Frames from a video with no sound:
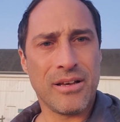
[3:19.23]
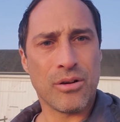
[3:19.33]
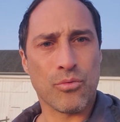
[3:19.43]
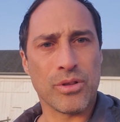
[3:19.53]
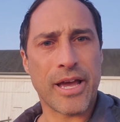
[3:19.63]

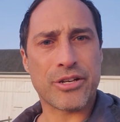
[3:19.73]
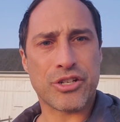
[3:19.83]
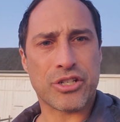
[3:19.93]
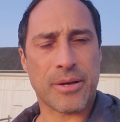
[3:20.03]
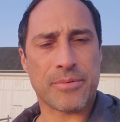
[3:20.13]

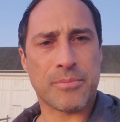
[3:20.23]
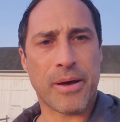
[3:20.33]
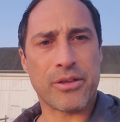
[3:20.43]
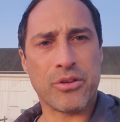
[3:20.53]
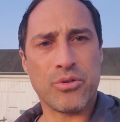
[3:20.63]
relationships by
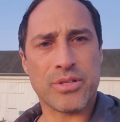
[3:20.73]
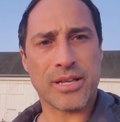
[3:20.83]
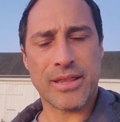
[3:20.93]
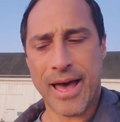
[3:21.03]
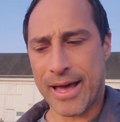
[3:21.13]

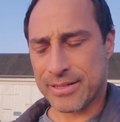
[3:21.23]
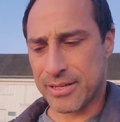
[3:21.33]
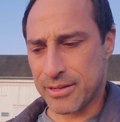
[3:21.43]
using that